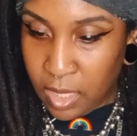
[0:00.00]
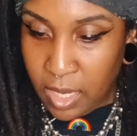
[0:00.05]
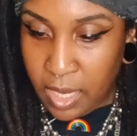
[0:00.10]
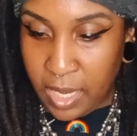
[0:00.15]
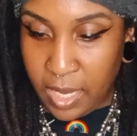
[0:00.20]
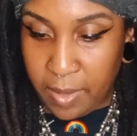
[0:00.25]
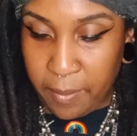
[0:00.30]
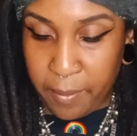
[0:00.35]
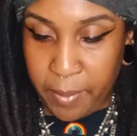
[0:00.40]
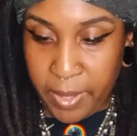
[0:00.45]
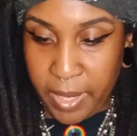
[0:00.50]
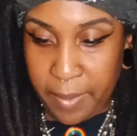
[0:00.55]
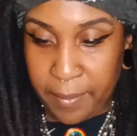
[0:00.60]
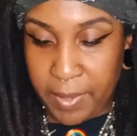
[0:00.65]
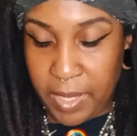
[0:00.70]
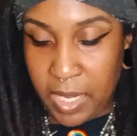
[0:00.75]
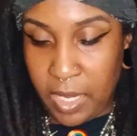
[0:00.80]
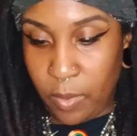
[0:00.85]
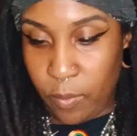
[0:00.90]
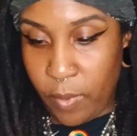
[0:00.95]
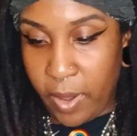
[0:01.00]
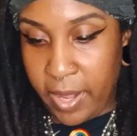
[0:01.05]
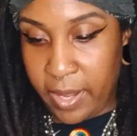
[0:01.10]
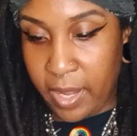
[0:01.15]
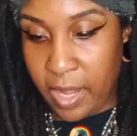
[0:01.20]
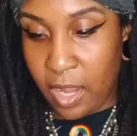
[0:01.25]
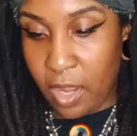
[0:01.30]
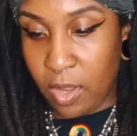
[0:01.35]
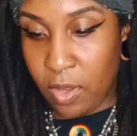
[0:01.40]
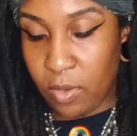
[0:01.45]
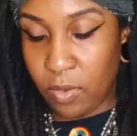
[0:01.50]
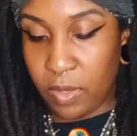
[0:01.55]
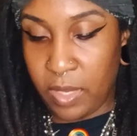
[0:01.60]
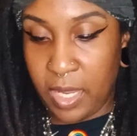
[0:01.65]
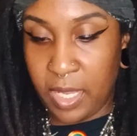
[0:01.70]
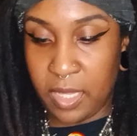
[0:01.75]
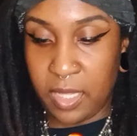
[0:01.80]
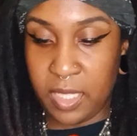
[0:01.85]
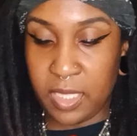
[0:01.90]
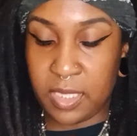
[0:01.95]
But I'm getting right now
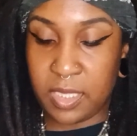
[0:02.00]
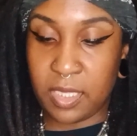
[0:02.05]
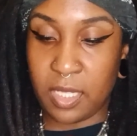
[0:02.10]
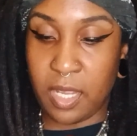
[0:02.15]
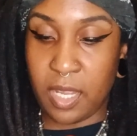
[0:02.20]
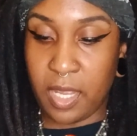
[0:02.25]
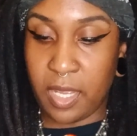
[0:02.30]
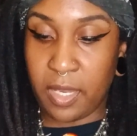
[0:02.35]
in this